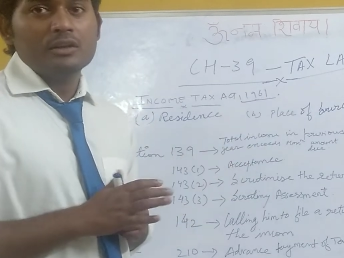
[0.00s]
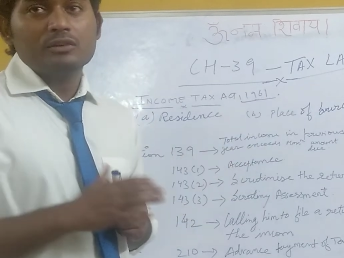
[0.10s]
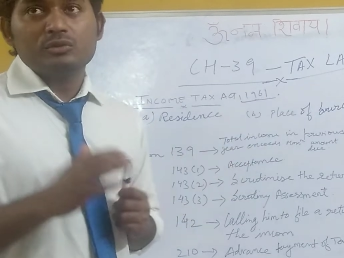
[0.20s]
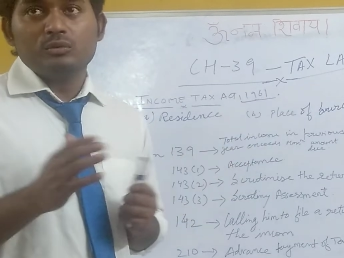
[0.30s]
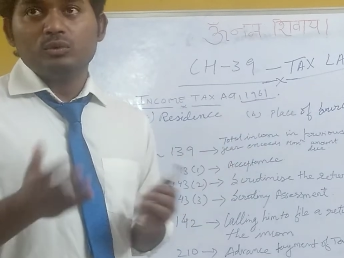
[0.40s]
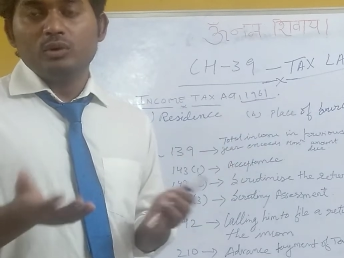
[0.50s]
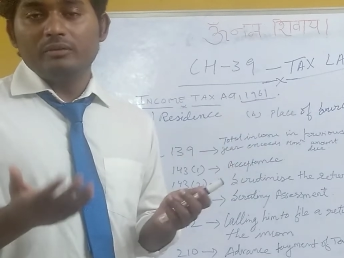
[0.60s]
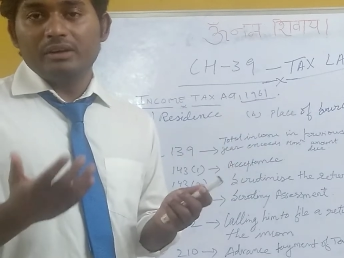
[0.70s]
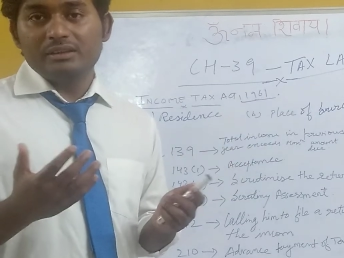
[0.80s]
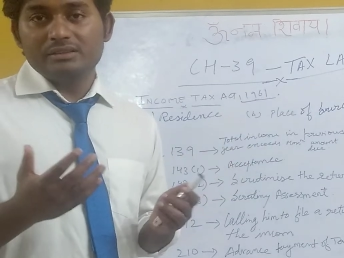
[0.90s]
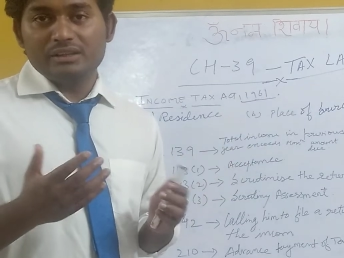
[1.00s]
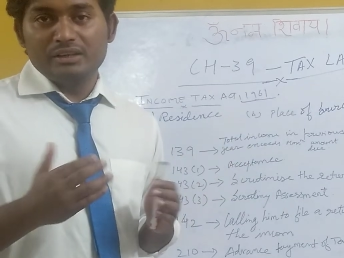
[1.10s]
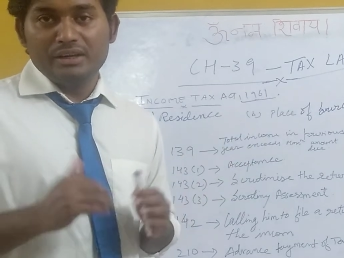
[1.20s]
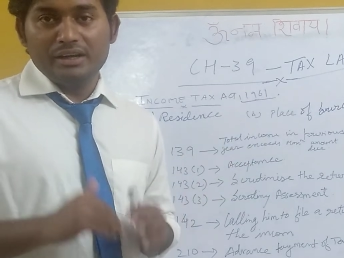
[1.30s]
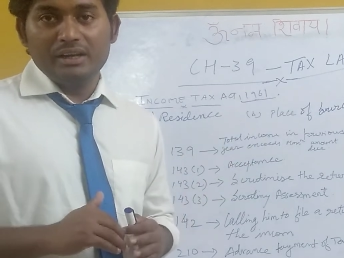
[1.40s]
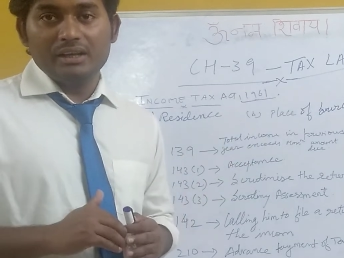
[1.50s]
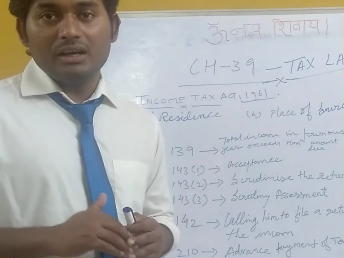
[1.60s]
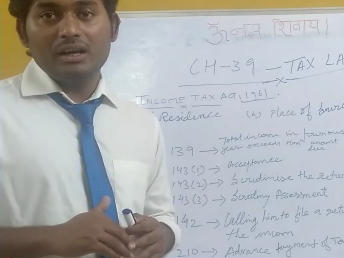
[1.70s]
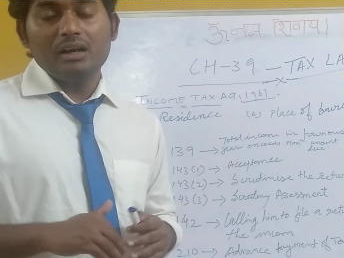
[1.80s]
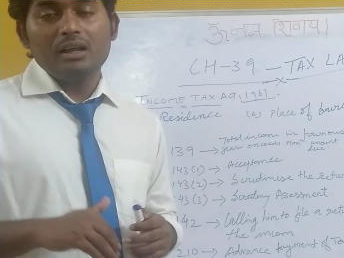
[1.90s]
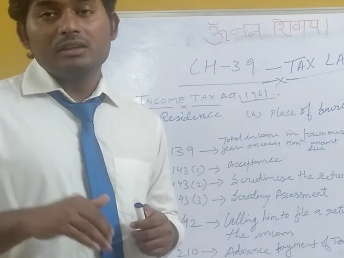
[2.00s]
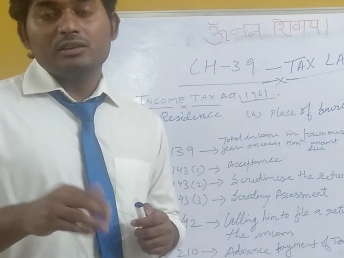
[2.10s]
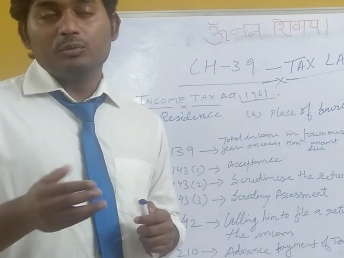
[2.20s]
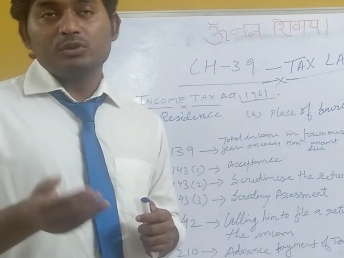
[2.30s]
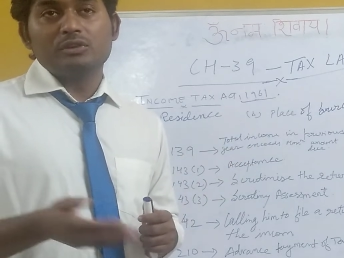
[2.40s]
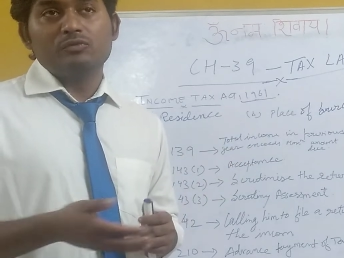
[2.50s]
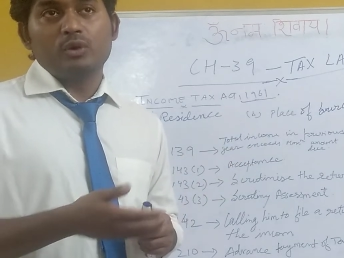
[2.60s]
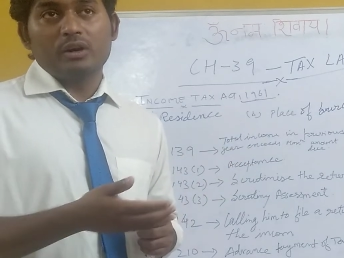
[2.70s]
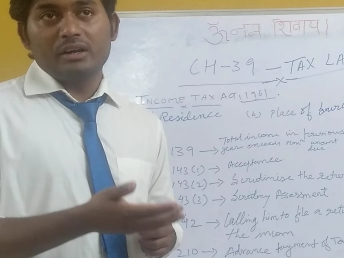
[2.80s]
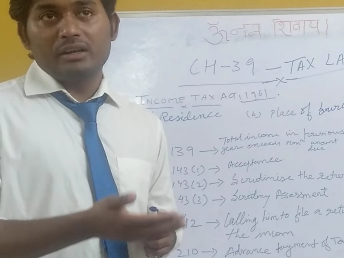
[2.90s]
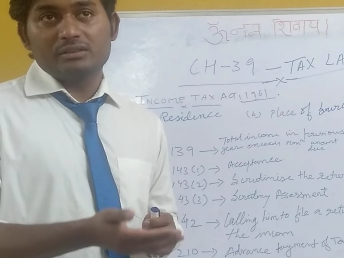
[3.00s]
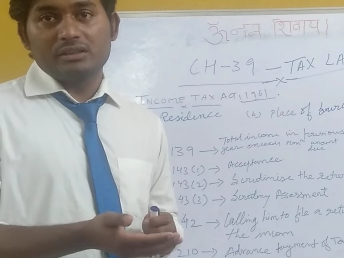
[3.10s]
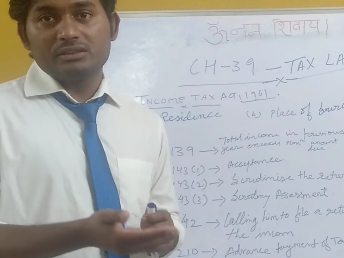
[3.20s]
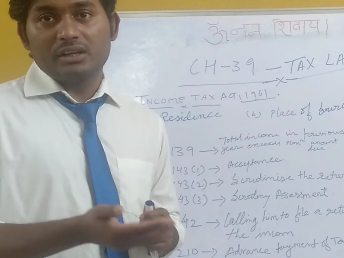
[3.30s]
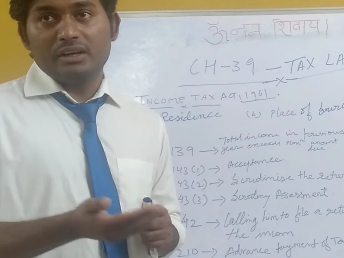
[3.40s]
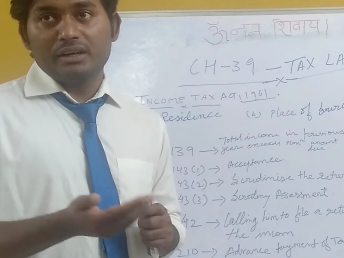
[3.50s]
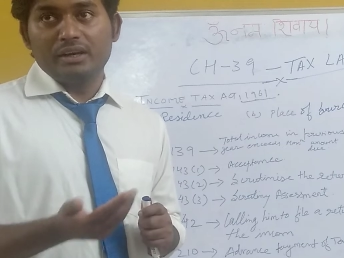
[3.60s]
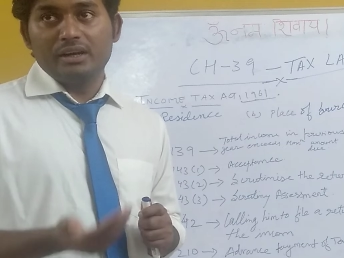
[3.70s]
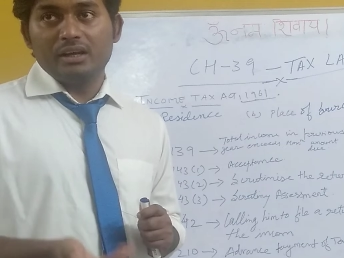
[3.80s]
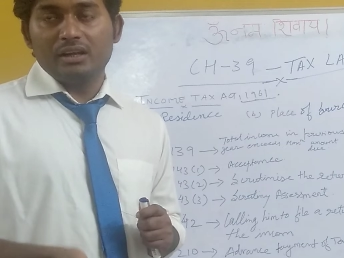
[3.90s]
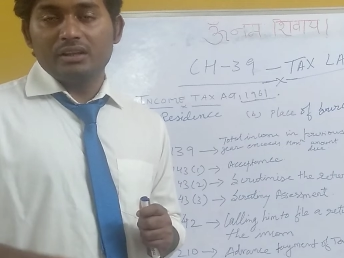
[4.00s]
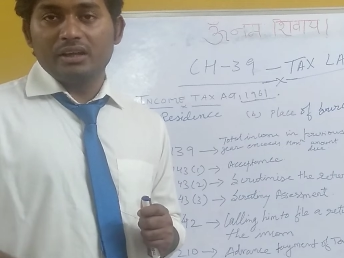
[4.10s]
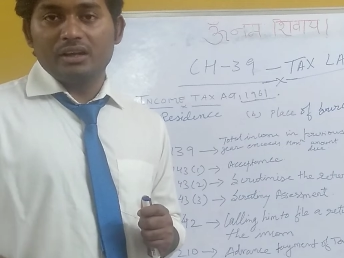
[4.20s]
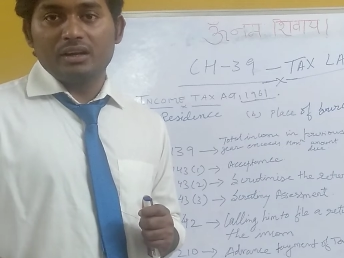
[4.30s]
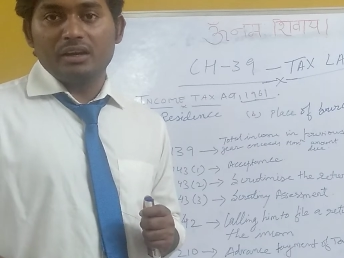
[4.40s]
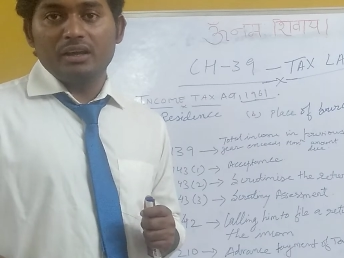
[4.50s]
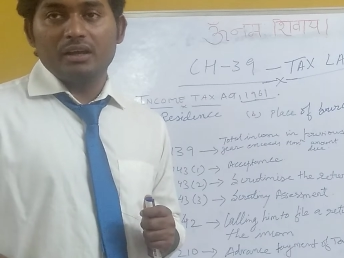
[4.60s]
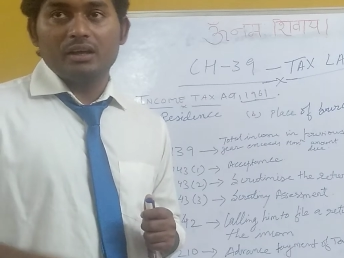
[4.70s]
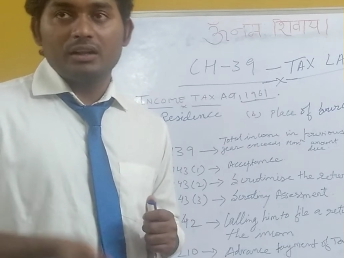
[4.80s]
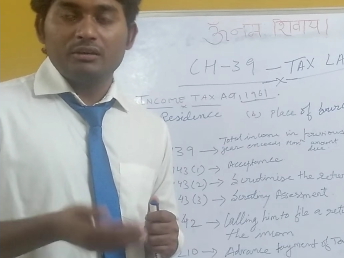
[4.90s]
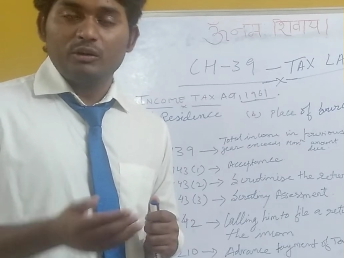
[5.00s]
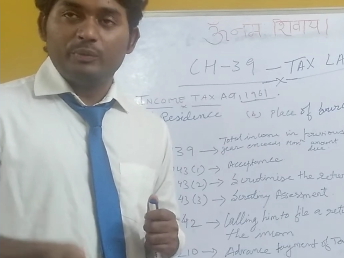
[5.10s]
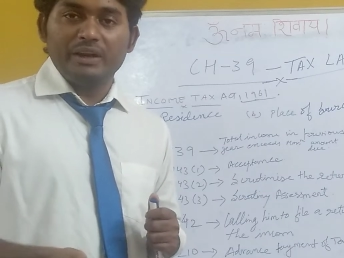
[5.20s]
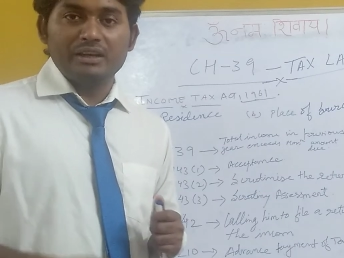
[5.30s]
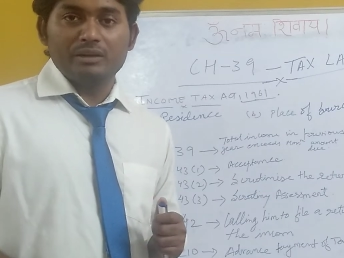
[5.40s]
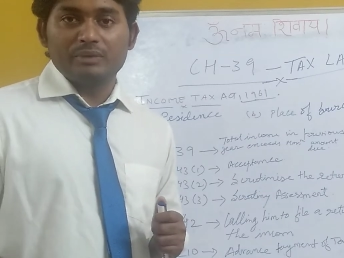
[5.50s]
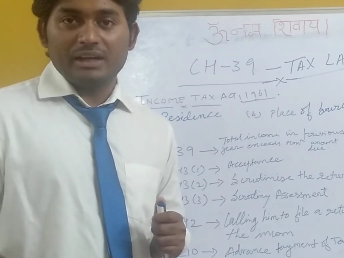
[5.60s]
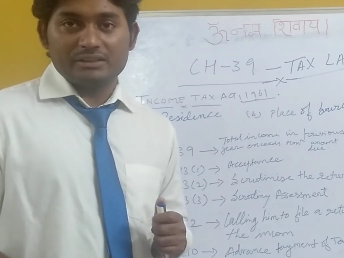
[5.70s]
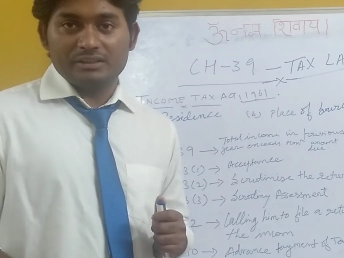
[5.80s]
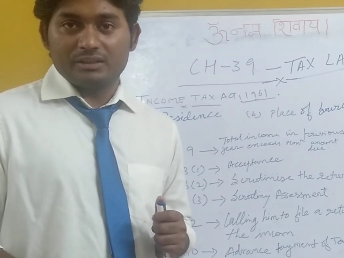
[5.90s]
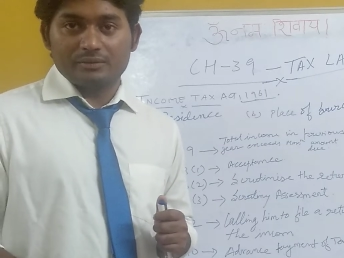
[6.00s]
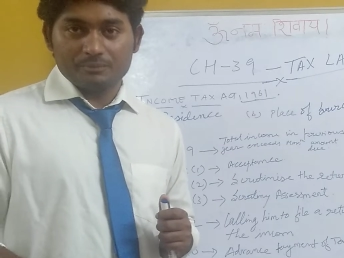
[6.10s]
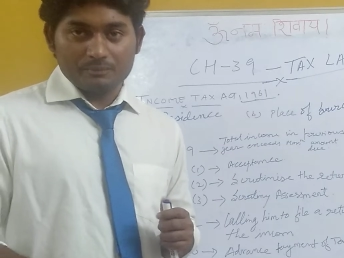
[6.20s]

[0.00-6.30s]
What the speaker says: So whoever is in India, suppose some foreign nationals are in India and they are earning here, they will pay income tax here.